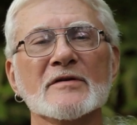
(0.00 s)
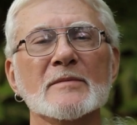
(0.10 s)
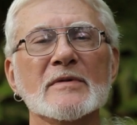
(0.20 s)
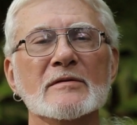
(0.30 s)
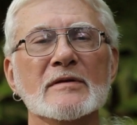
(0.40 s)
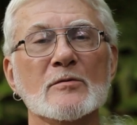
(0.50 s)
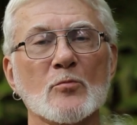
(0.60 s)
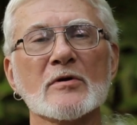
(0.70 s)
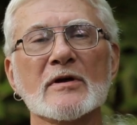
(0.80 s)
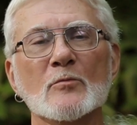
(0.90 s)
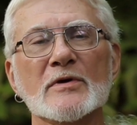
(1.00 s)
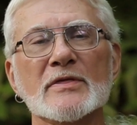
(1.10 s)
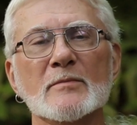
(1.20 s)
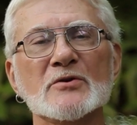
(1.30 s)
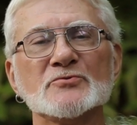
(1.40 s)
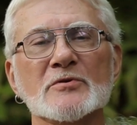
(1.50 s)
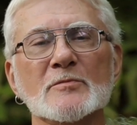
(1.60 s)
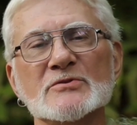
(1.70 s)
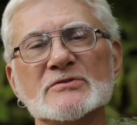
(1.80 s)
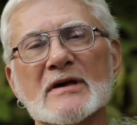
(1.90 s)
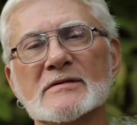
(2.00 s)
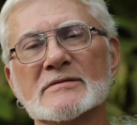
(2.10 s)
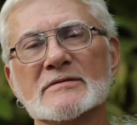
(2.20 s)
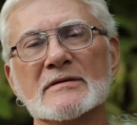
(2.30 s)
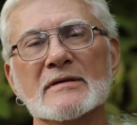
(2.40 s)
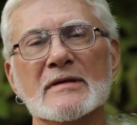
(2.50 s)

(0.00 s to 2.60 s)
from in working with the mushroom, which has,